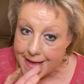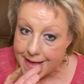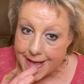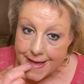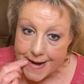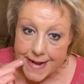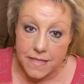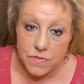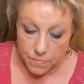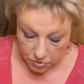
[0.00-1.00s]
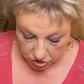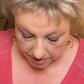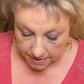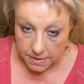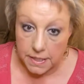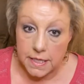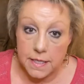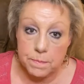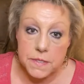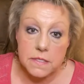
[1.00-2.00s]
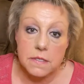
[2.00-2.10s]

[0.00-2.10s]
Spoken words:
gotta have some shine on the lips.